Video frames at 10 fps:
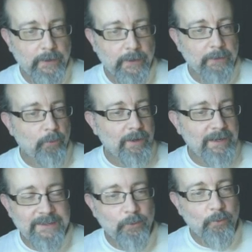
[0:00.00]
and what
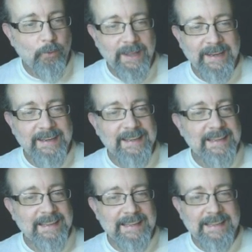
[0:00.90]
is with
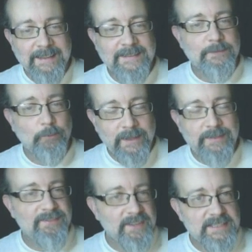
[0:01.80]

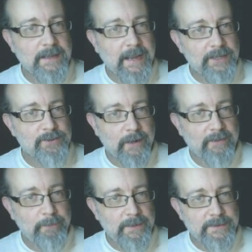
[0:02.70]
this
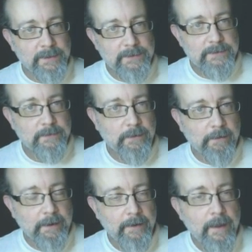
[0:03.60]
href business? All
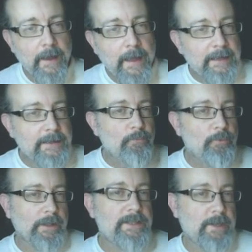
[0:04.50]
right, and it
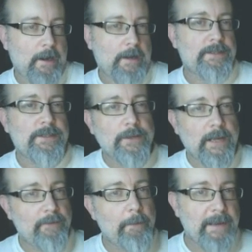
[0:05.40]
really talks to
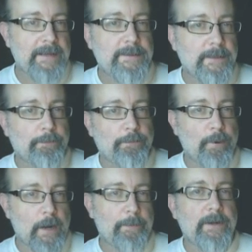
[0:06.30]
kind of a basic
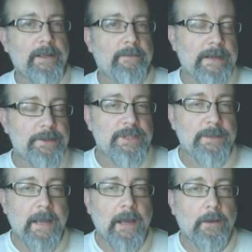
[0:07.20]
property of
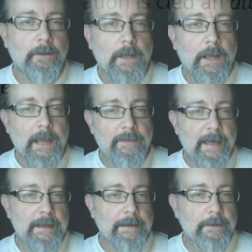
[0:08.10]
HTML, and
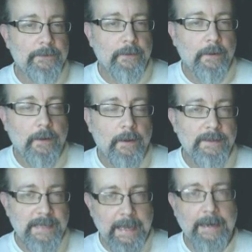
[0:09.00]
that is
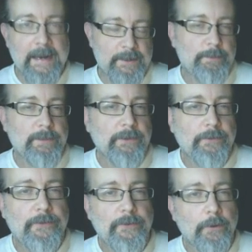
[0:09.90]
tag
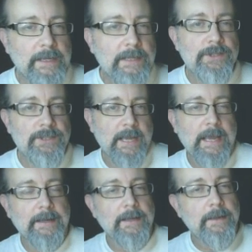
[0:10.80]
attributes. So each
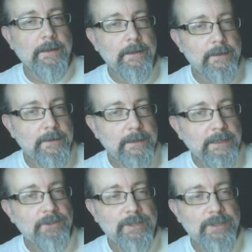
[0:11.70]
tag in
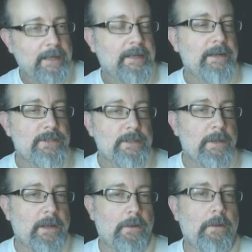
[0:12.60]

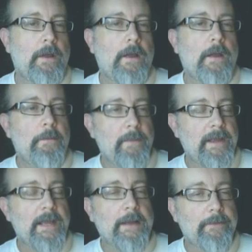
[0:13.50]
HTML may
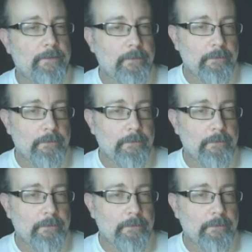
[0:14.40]
have